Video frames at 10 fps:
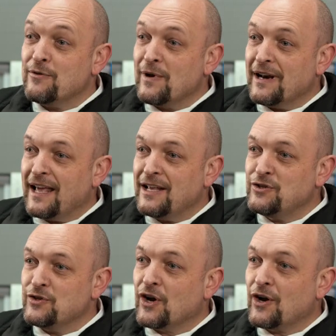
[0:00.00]
and
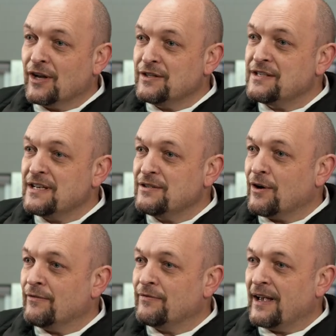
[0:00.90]
relate to the content
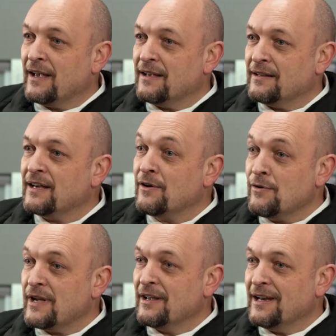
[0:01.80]
of the
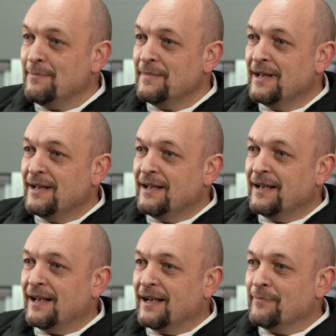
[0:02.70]
curriculum,
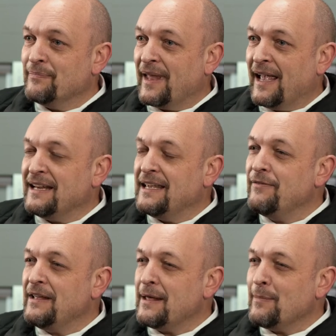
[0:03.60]
and
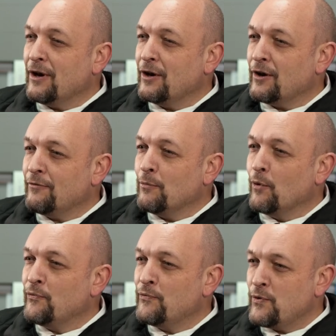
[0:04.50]
giving them a lot
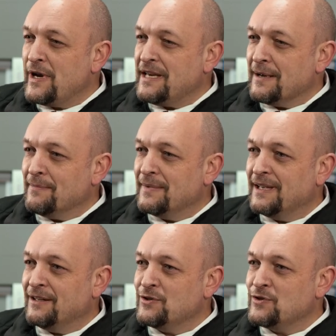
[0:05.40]
more freedom
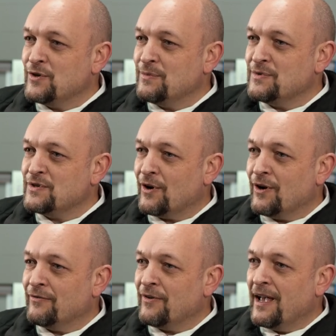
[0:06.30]
in terms
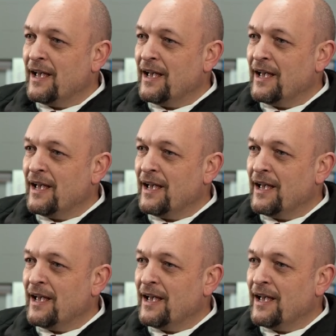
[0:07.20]
of